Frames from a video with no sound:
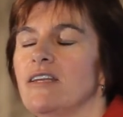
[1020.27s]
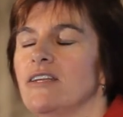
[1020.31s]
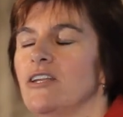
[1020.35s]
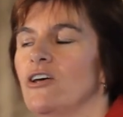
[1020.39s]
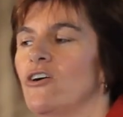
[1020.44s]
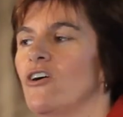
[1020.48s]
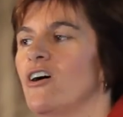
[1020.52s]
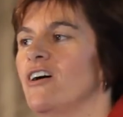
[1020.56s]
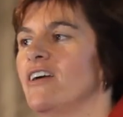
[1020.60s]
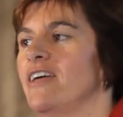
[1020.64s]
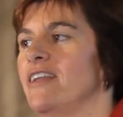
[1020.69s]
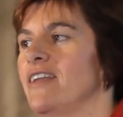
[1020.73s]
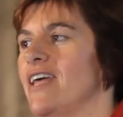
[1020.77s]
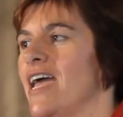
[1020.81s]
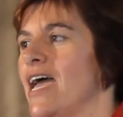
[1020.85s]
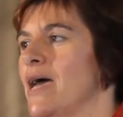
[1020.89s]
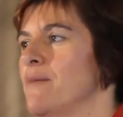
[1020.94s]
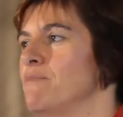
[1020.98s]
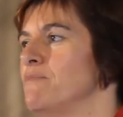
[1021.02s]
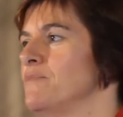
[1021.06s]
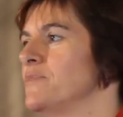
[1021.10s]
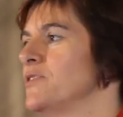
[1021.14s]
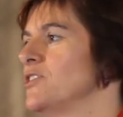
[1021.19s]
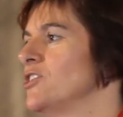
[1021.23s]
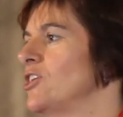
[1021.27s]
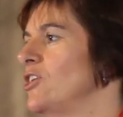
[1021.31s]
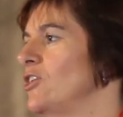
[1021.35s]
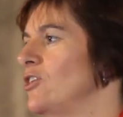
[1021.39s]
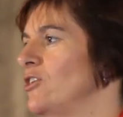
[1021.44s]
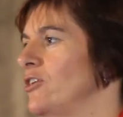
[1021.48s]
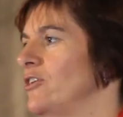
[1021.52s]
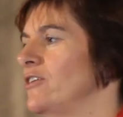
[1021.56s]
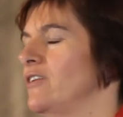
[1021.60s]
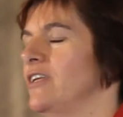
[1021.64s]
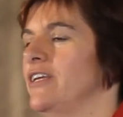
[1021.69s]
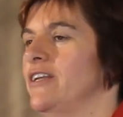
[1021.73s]
Now, I had
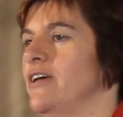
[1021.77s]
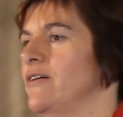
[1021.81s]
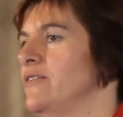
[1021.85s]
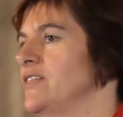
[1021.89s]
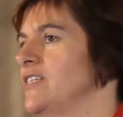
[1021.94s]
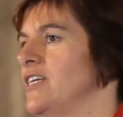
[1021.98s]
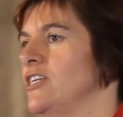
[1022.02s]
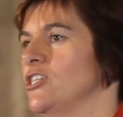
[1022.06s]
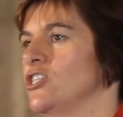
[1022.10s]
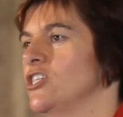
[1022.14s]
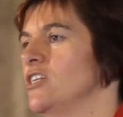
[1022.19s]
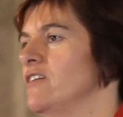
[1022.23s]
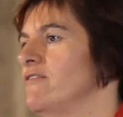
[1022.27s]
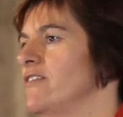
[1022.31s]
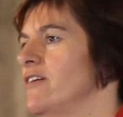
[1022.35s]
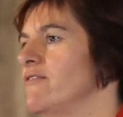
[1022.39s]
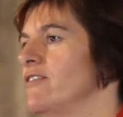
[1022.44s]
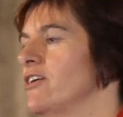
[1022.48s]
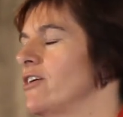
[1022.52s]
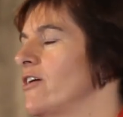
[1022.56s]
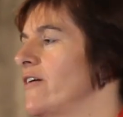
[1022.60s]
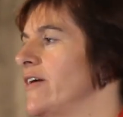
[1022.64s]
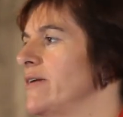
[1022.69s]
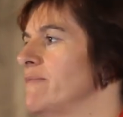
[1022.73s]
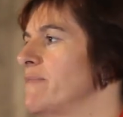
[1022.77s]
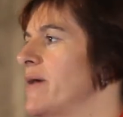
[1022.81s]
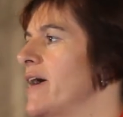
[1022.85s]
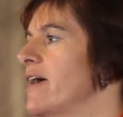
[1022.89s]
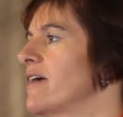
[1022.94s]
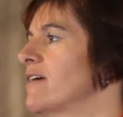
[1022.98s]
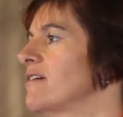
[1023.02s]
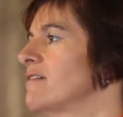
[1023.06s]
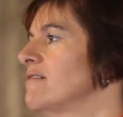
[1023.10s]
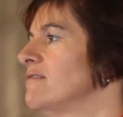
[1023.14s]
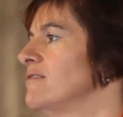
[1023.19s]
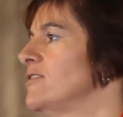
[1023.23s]
absolutely no intention of ever going
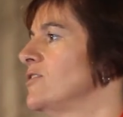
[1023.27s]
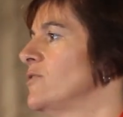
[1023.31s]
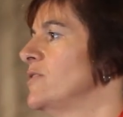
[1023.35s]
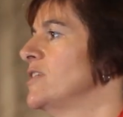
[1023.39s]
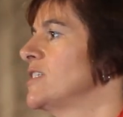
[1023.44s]
back to